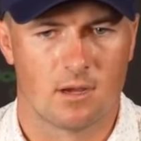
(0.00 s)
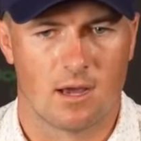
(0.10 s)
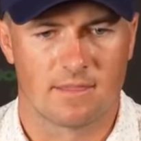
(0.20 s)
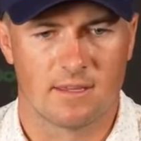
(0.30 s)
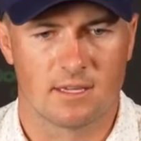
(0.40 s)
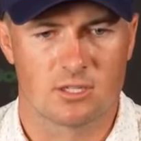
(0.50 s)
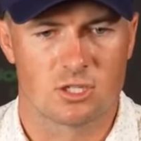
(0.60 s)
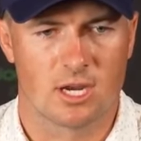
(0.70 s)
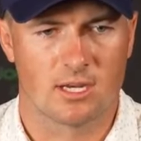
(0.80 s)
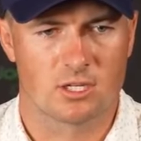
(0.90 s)
I think it's
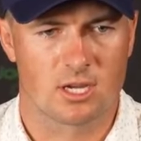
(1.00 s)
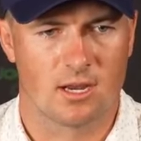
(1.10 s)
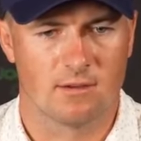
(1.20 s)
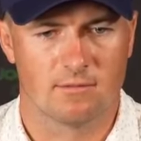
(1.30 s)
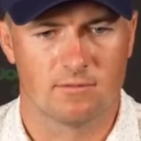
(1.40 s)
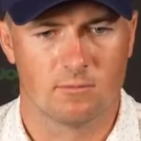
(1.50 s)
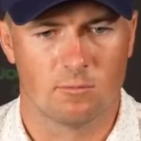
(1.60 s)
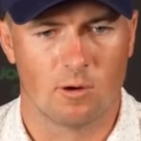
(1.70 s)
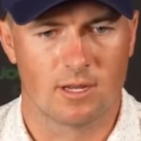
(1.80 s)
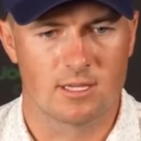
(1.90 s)
changed kind of
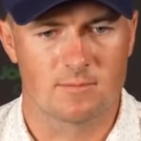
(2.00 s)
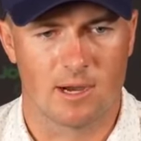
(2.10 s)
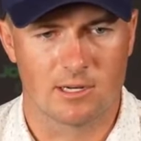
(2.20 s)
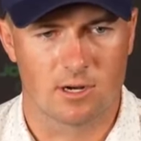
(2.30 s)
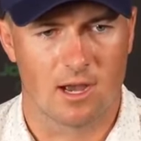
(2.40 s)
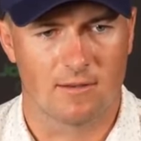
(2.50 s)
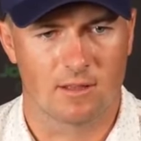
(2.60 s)
what is my drive.